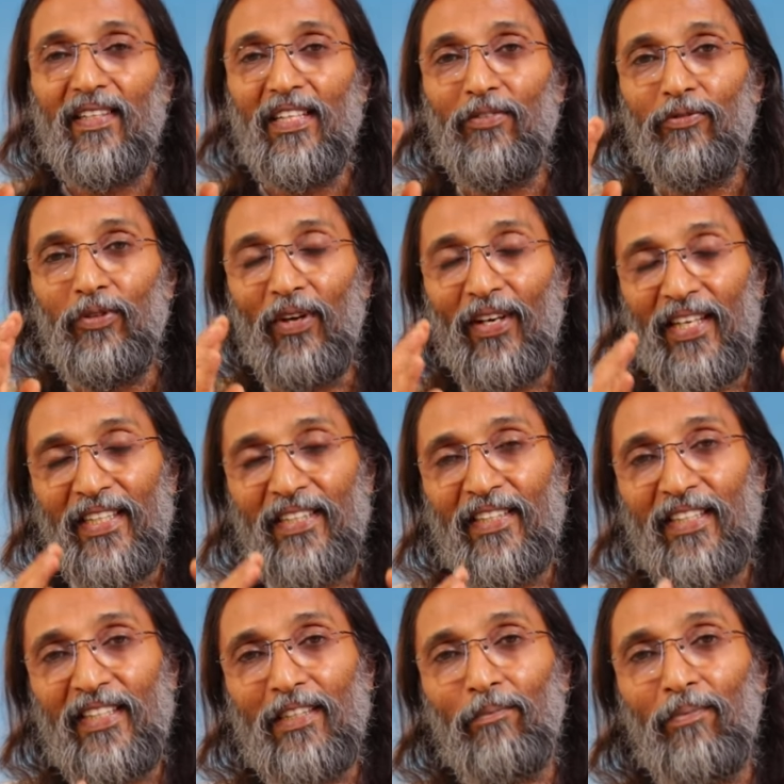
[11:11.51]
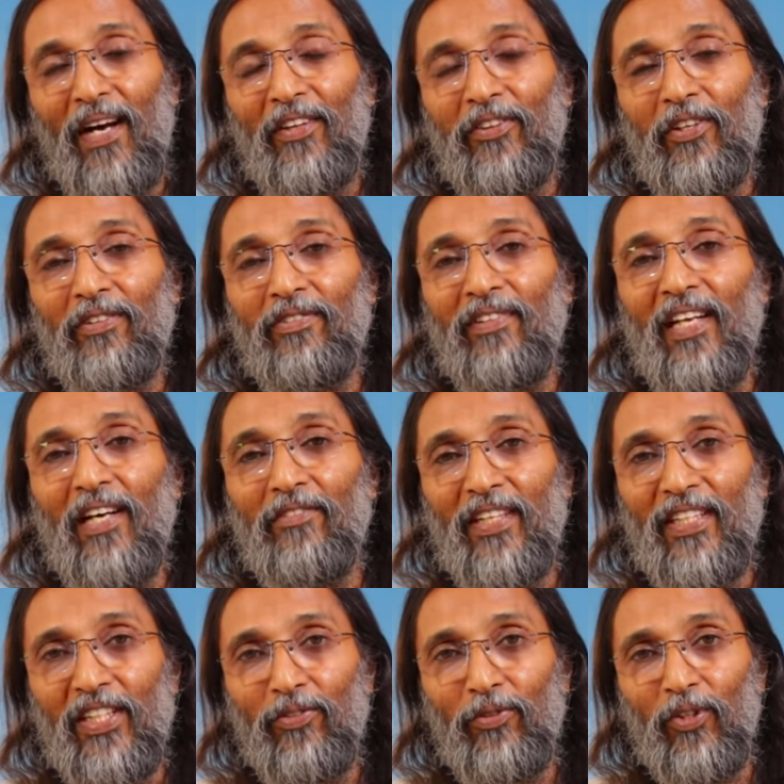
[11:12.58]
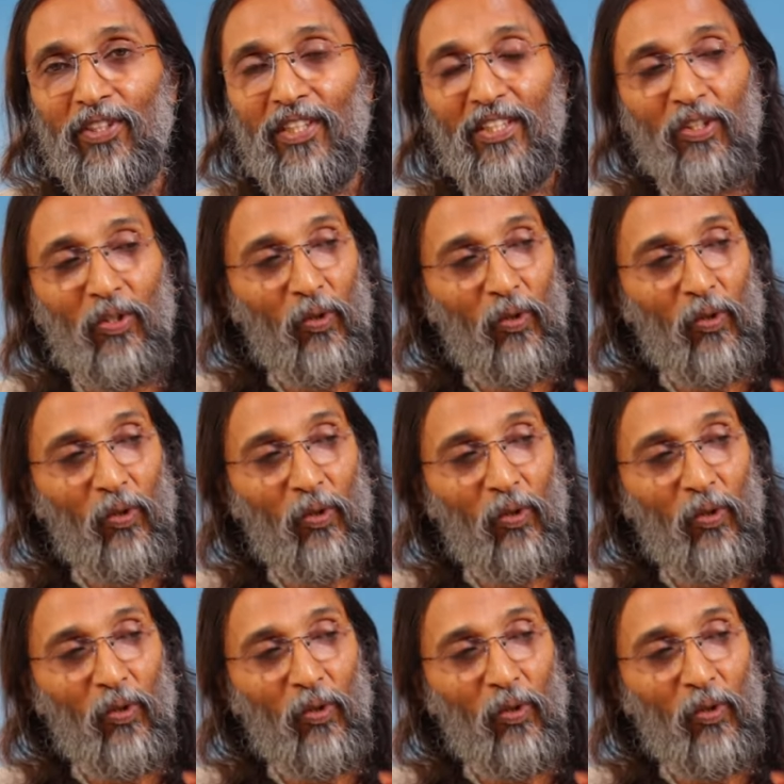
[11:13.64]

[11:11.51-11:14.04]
if you are entering the path of love and devotion,